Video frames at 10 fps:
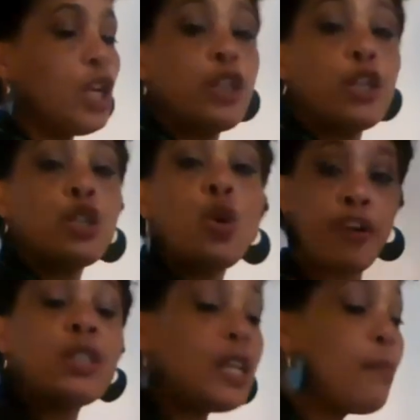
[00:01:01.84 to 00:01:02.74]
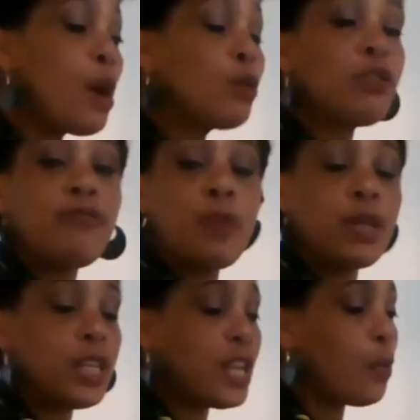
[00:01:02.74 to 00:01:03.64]
The total amount of
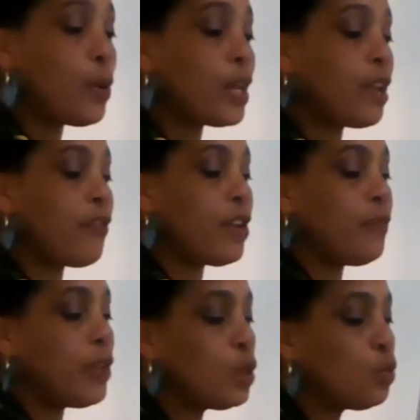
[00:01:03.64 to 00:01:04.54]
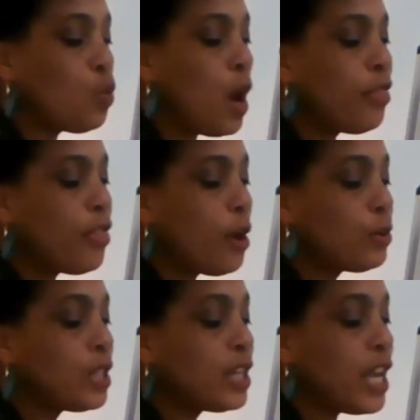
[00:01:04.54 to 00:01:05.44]
money that we're given is
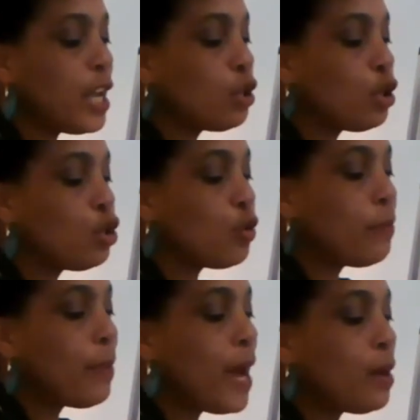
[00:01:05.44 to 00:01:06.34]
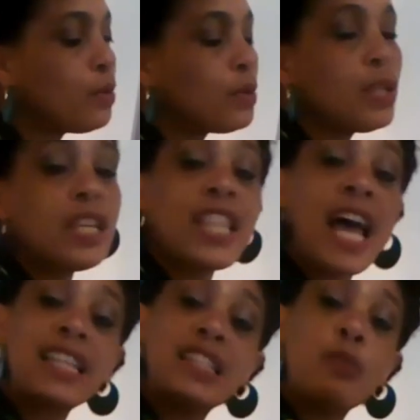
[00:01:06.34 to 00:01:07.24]
£1,800.
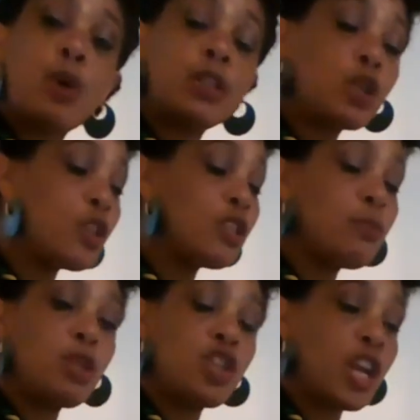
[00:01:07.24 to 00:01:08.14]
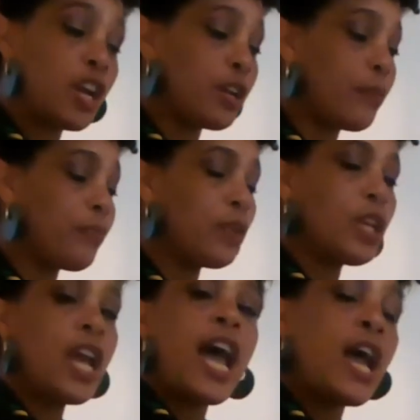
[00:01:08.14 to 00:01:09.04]
That's what's going to be shared.
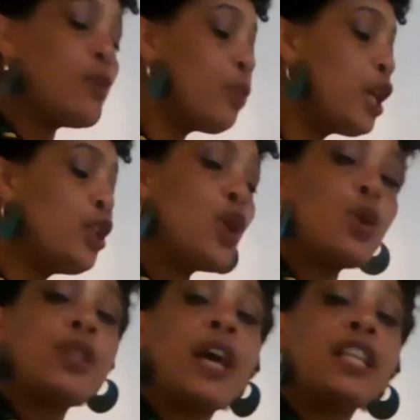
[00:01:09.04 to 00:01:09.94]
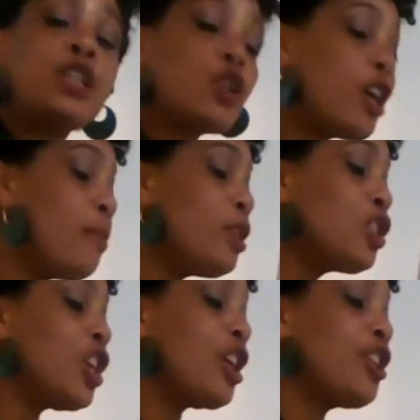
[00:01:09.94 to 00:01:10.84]
And we know that it's going to be
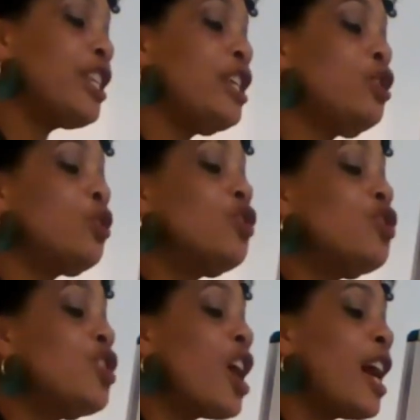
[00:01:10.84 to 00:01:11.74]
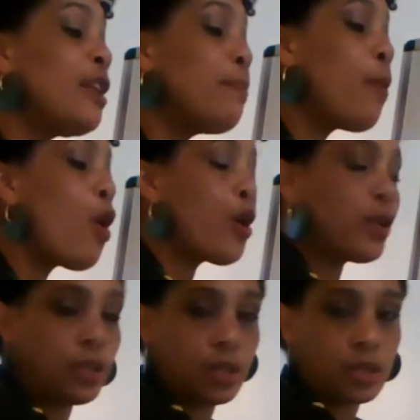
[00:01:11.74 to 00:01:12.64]
shared into 9
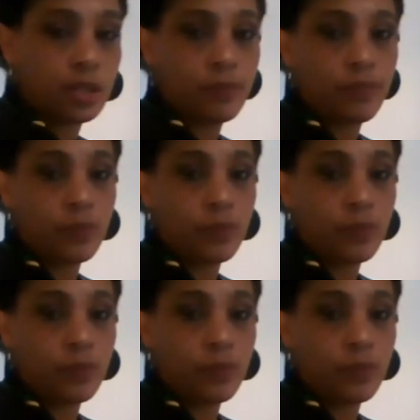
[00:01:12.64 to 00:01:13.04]
parts.